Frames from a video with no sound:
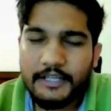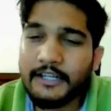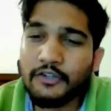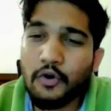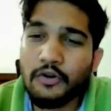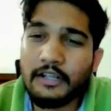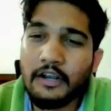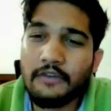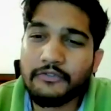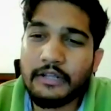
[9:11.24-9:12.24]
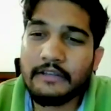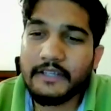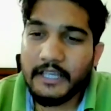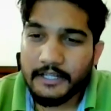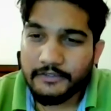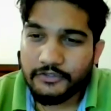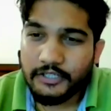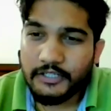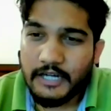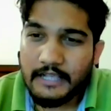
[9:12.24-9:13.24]
In a total of 12 years,
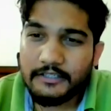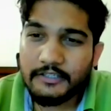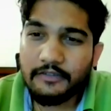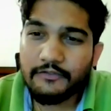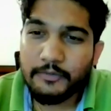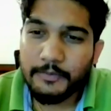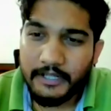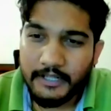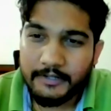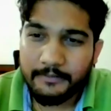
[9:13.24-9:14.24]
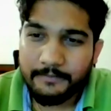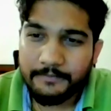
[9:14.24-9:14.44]
the transit of Jupiter